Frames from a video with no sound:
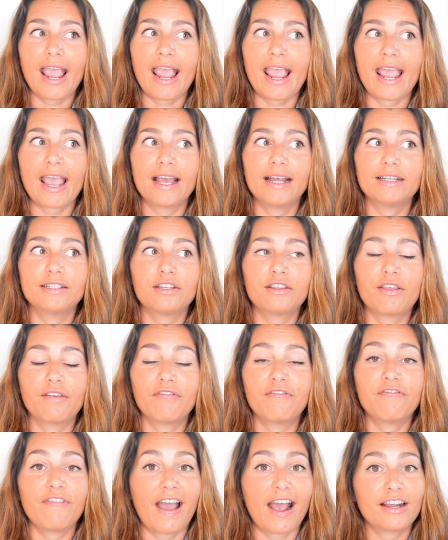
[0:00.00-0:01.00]
And the
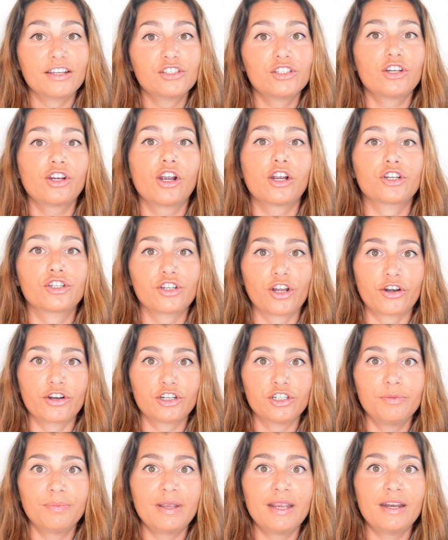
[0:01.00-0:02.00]
faster our
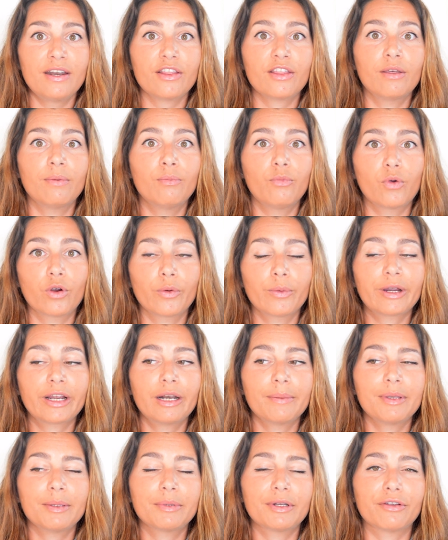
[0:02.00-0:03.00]
shutter speed, the more we're
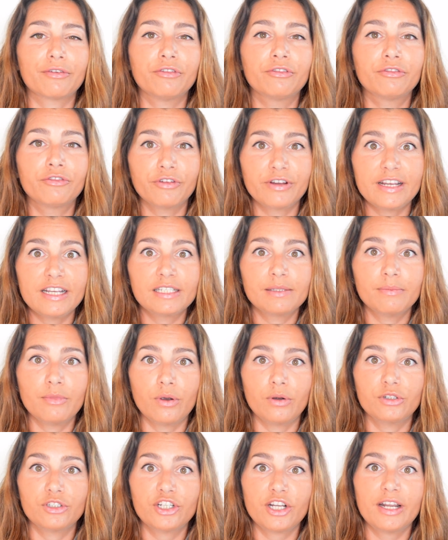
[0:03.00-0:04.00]
gonna be able to freeze
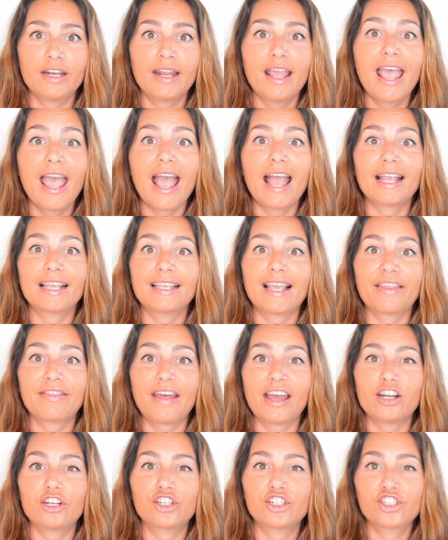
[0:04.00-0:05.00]
motion and get
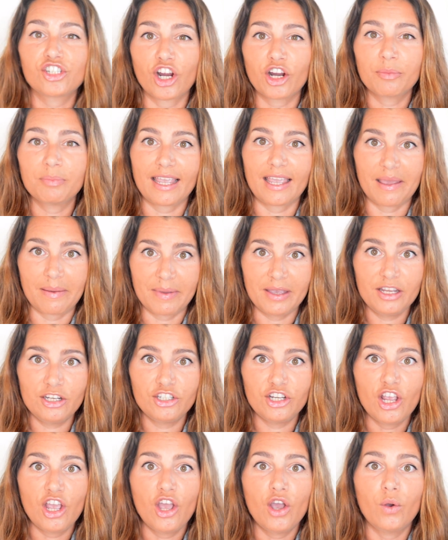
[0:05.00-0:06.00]
that sharp
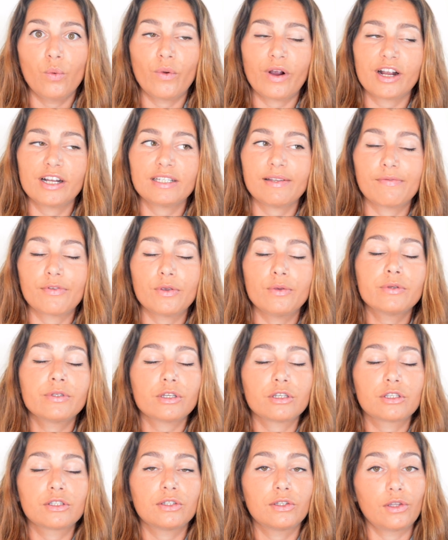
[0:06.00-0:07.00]
image. Whereas if you use
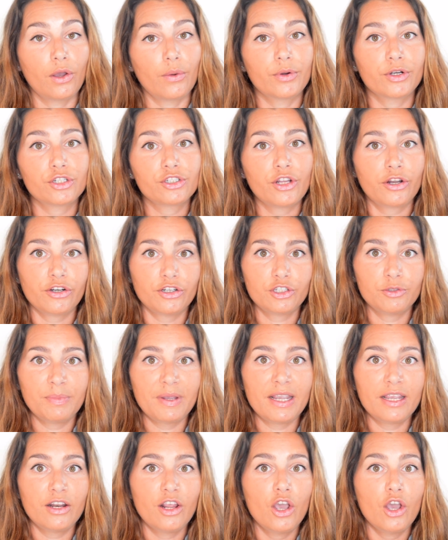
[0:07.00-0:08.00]
a slower shutter
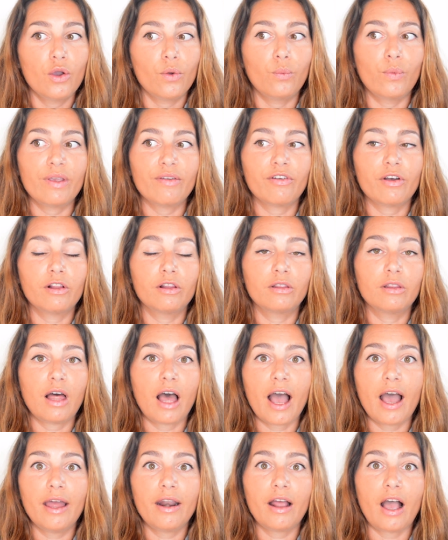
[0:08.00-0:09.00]
speed, we have a
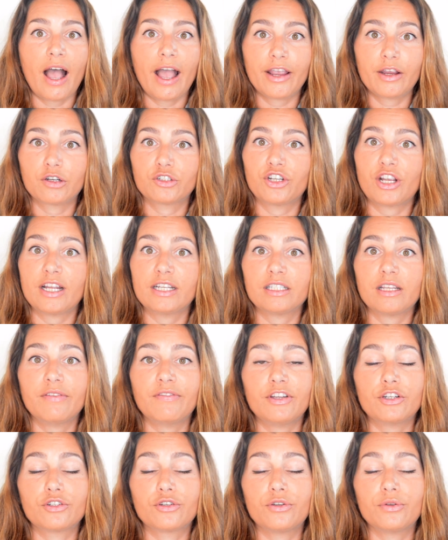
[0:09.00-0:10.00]
lot higher chance
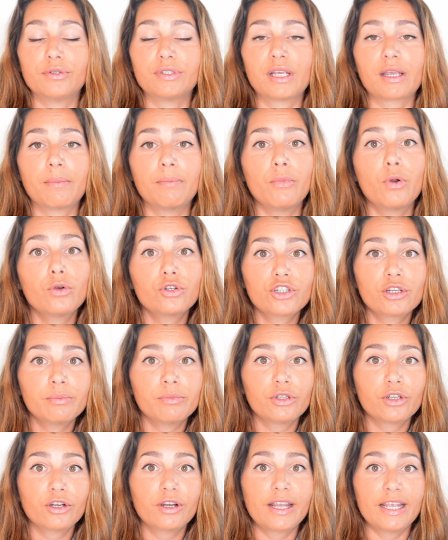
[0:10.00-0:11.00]
of introducing
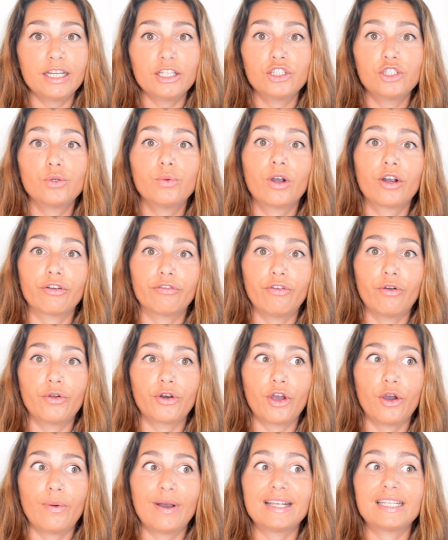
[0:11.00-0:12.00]
motion blur into our
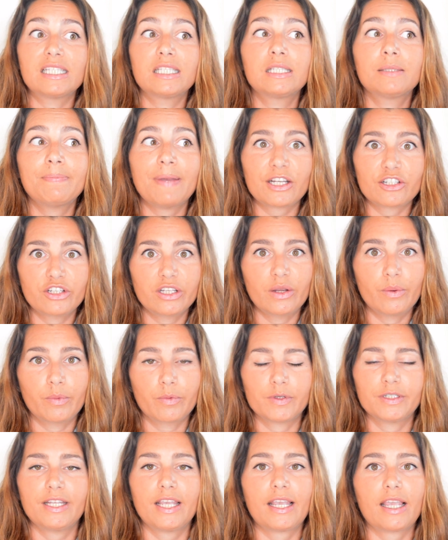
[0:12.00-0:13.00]
photo, especially
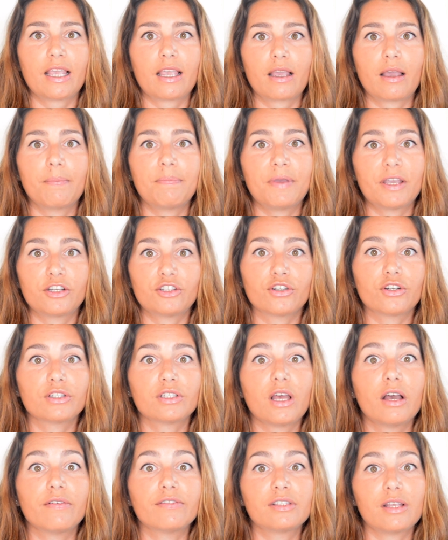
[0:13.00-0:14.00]
when we're taking
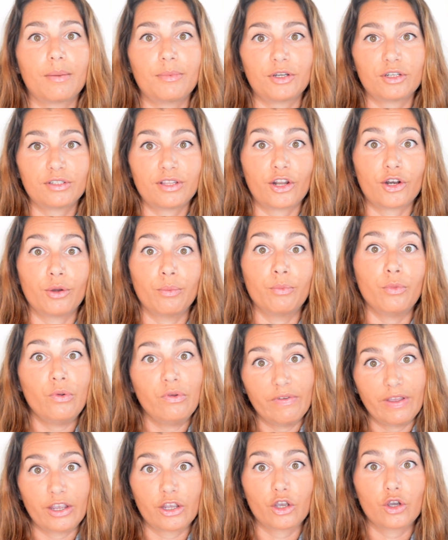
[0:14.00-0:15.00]
pictures of subjects that are
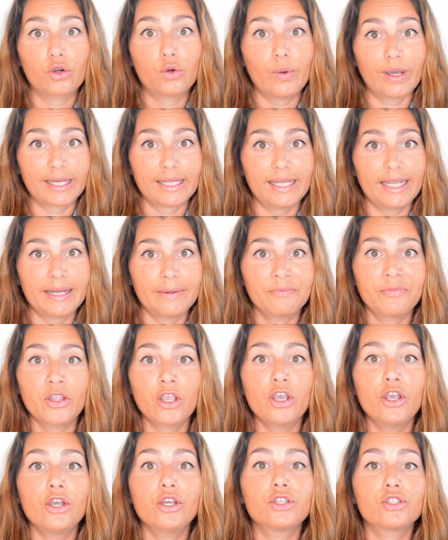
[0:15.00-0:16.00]
moving quickly.
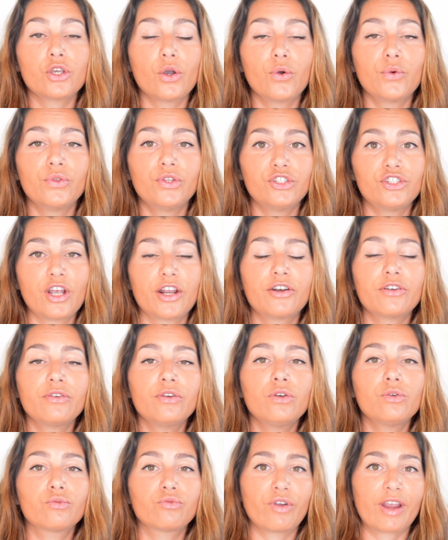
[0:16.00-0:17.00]
So the
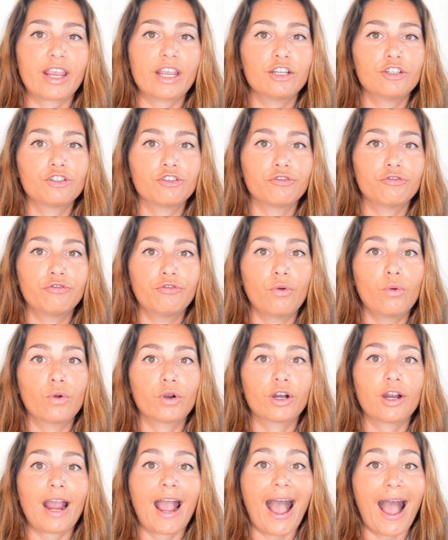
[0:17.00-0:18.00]
general range
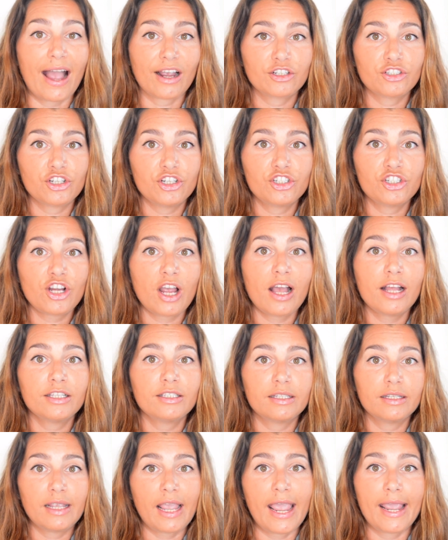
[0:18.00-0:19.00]
for action
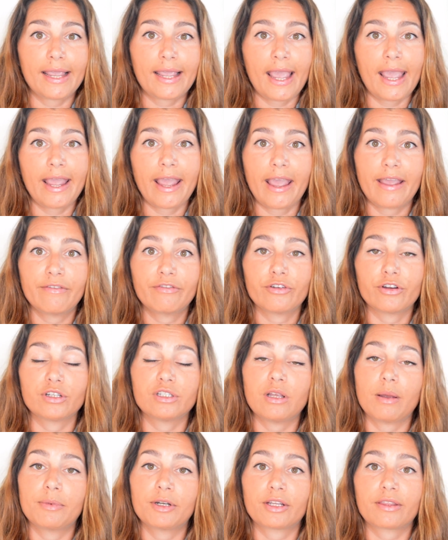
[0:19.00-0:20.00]
shots, AKA for a
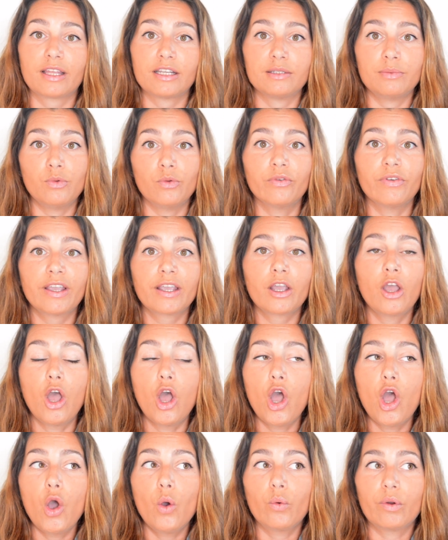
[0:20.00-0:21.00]
subject that's moving,
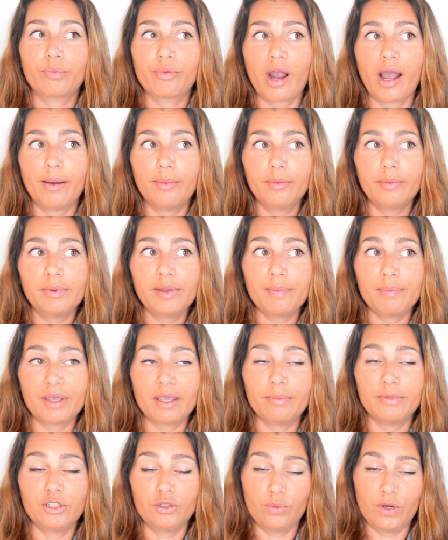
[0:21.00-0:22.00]
would probably
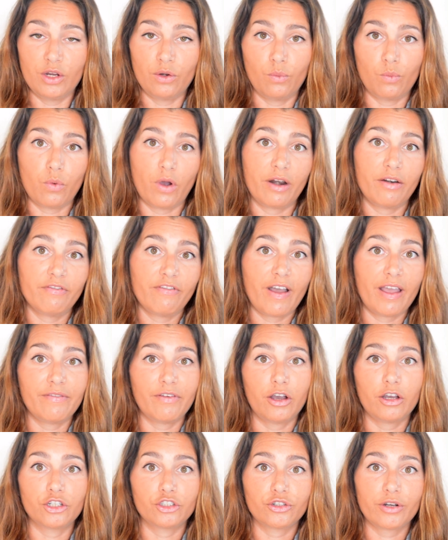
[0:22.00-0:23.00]
be between
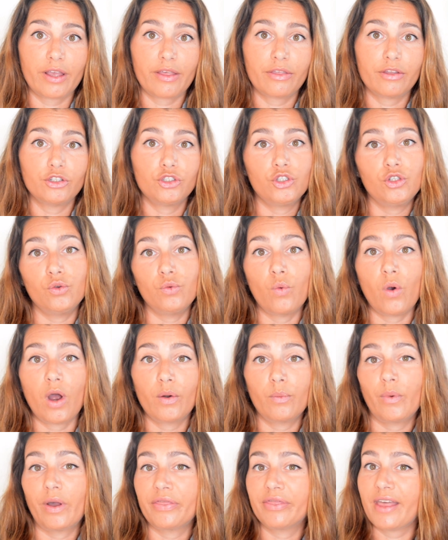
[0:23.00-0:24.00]
1/500th to
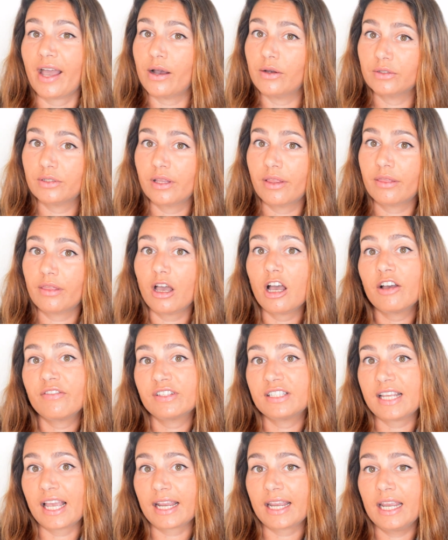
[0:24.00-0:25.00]
1/1000th of
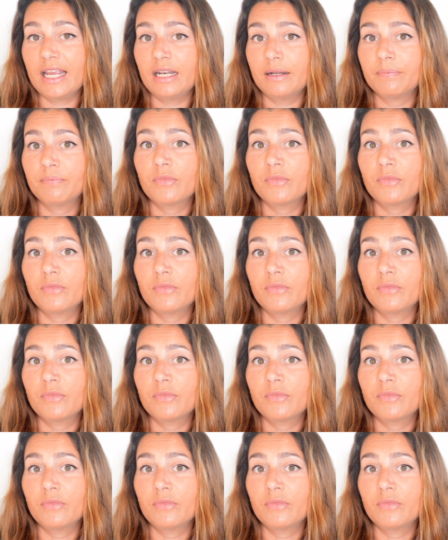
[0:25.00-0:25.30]
a second.